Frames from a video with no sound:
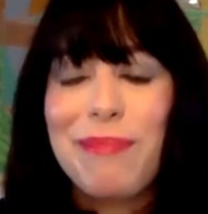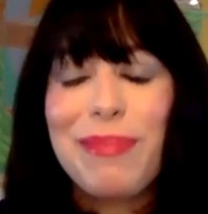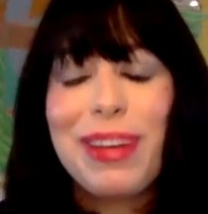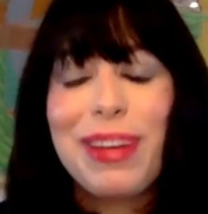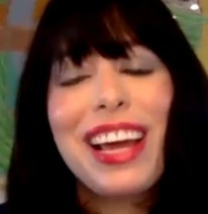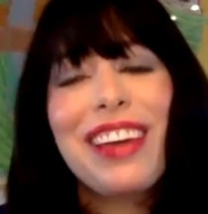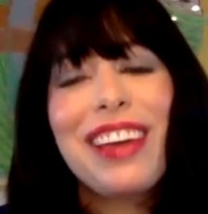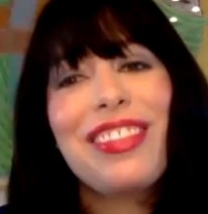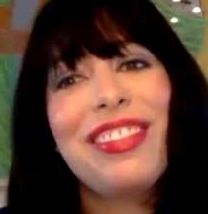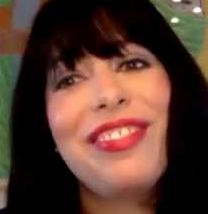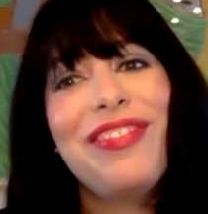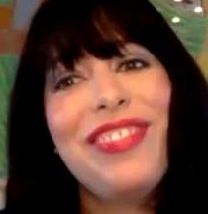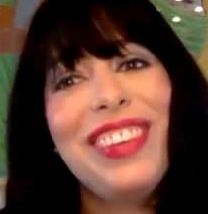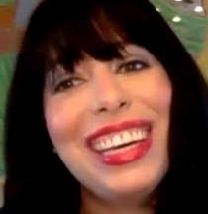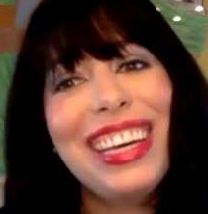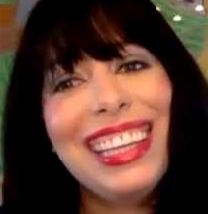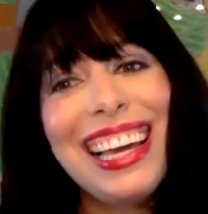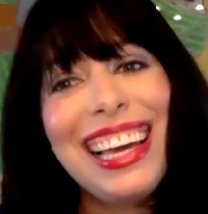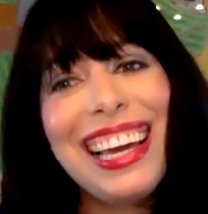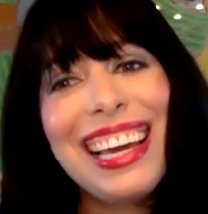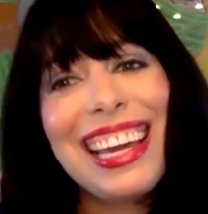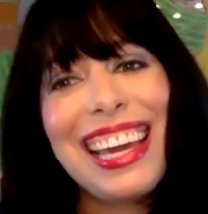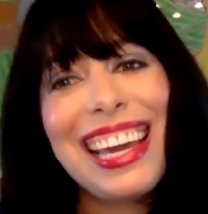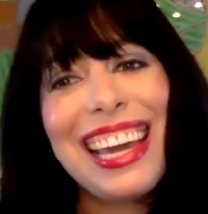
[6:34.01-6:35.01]
But I feel
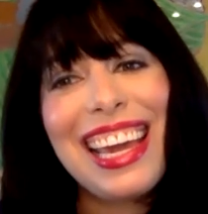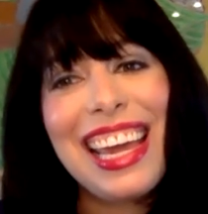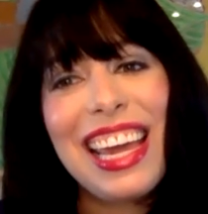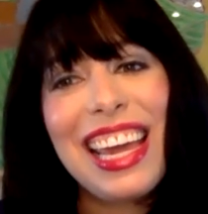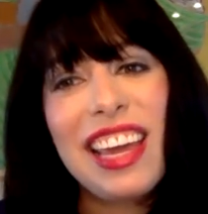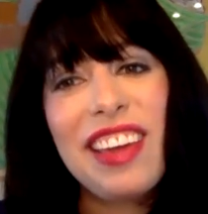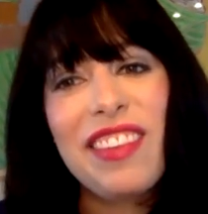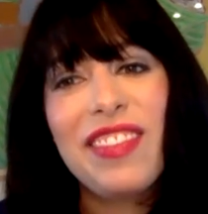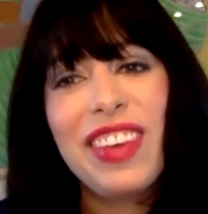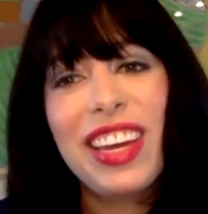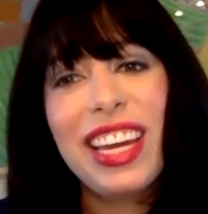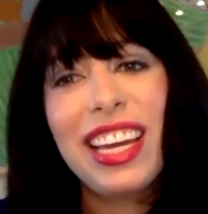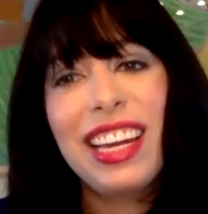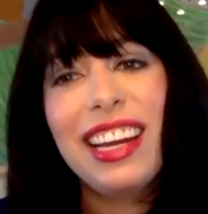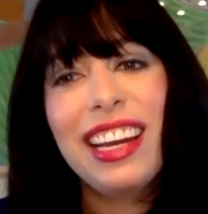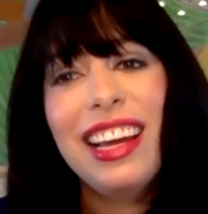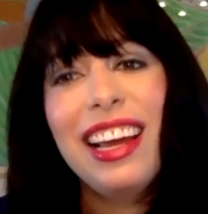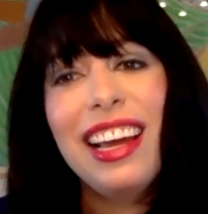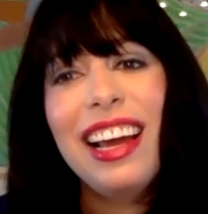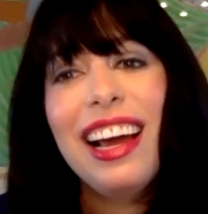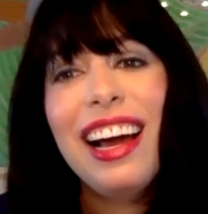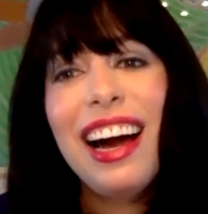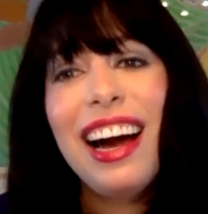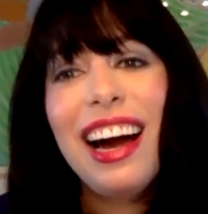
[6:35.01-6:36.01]
like even,
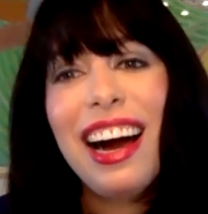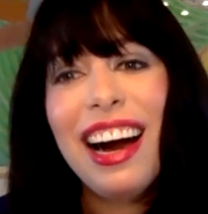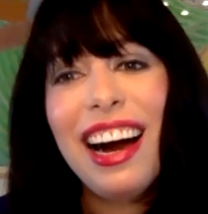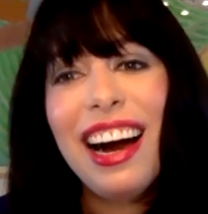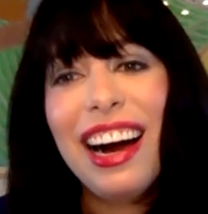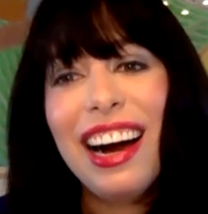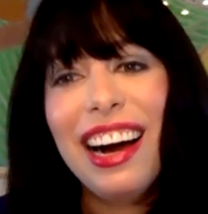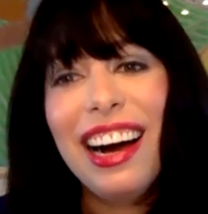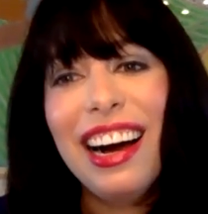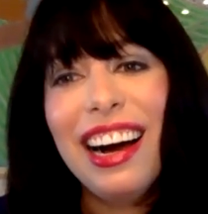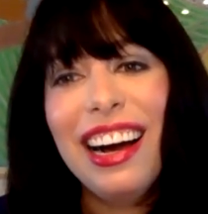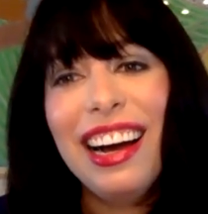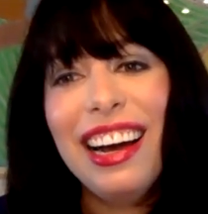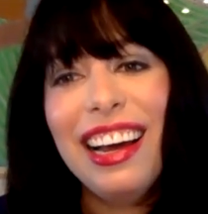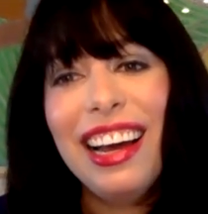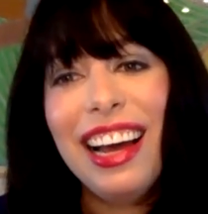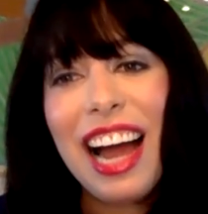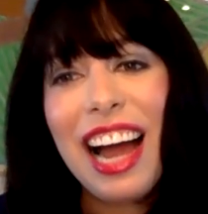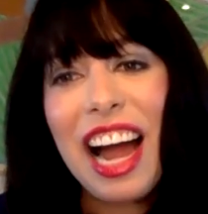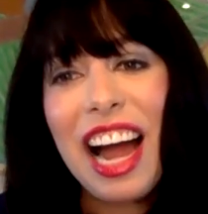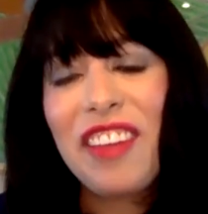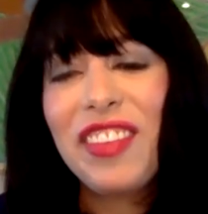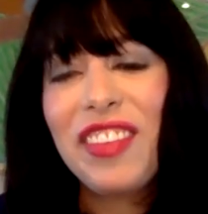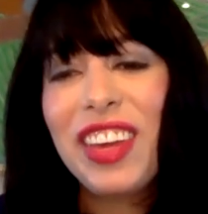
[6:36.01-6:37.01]

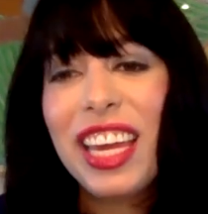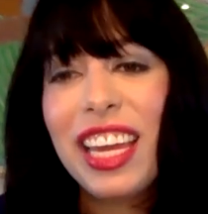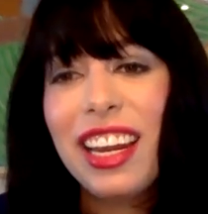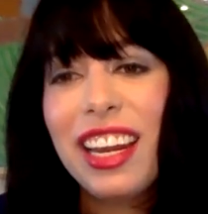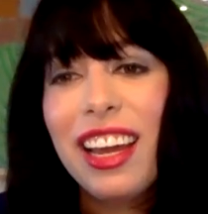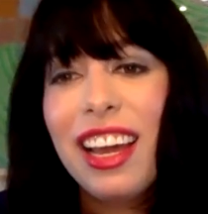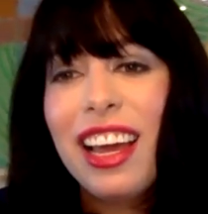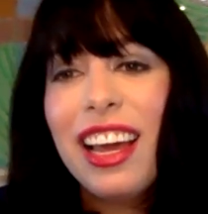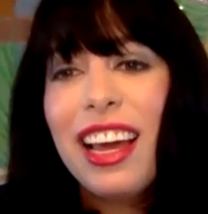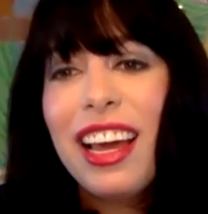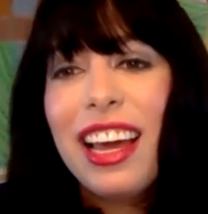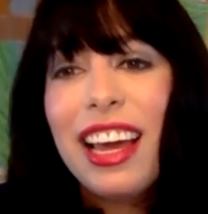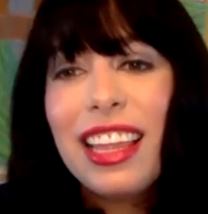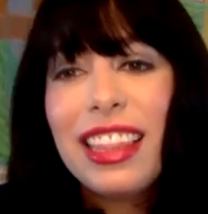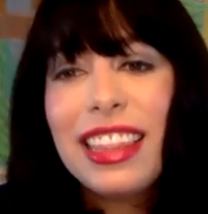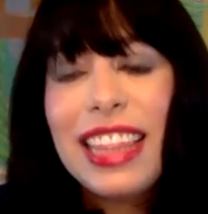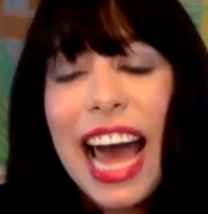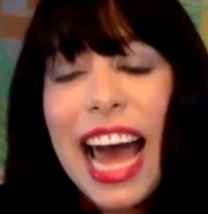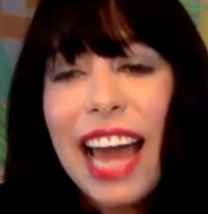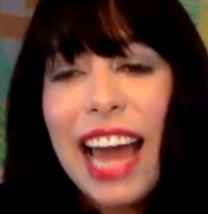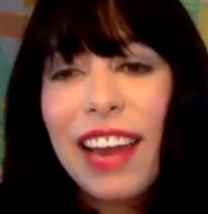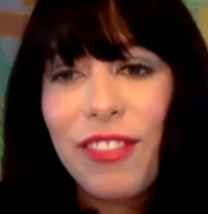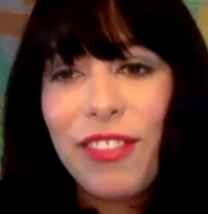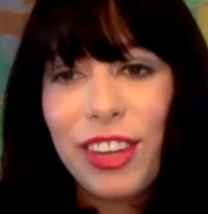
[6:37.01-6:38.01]

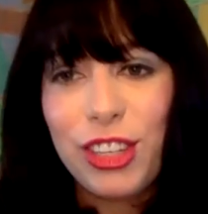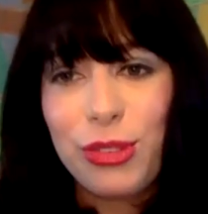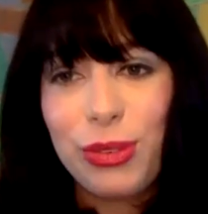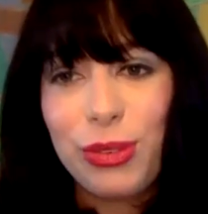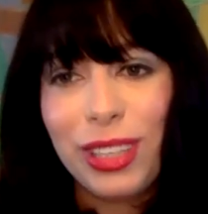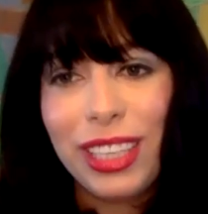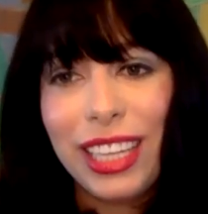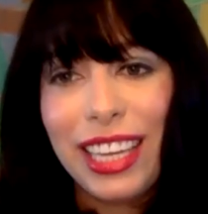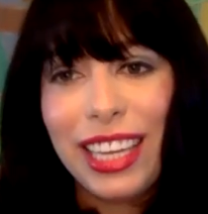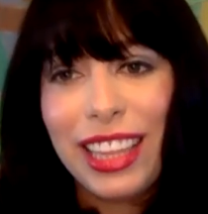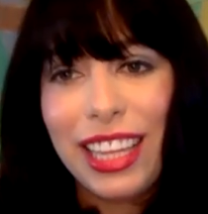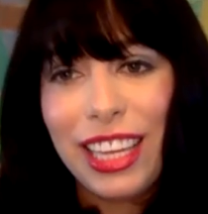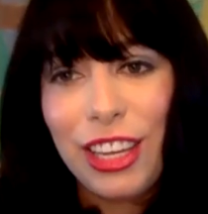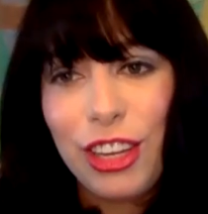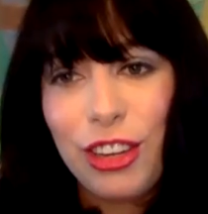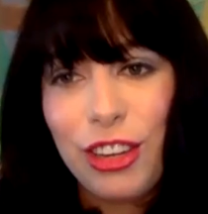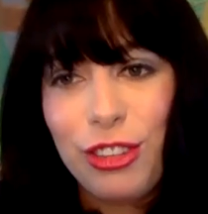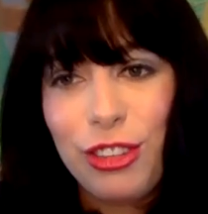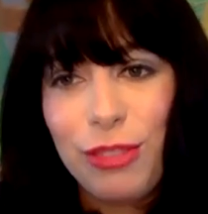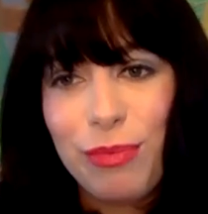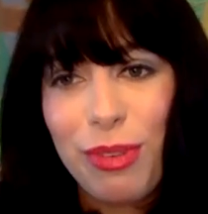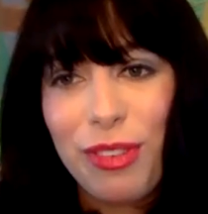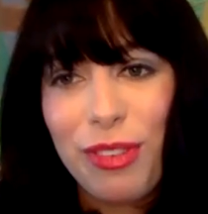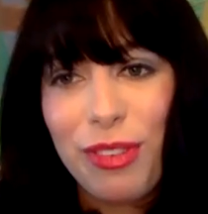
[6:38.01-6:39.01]
that visual aid that you
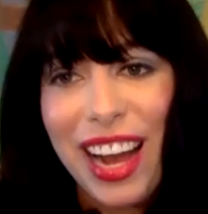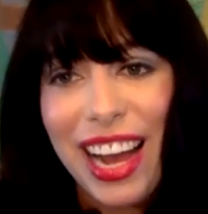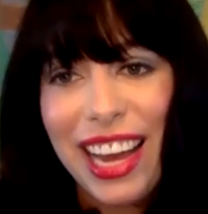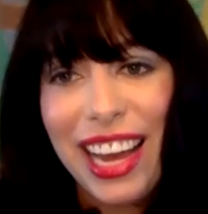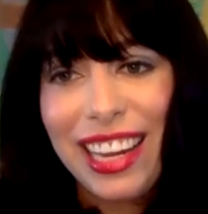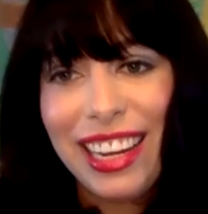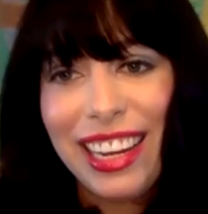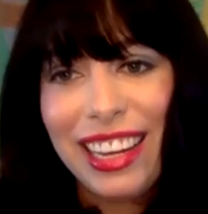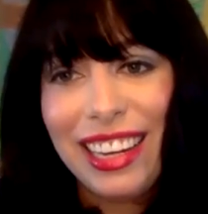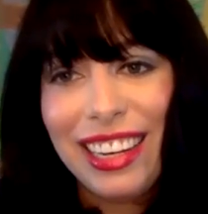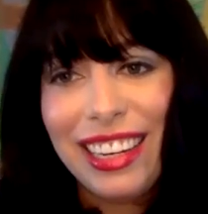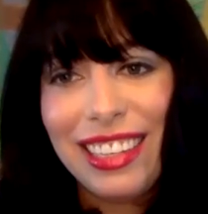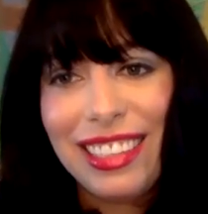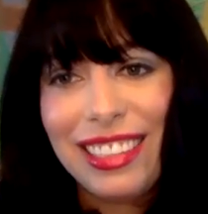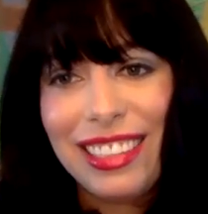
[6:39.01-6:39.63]
provided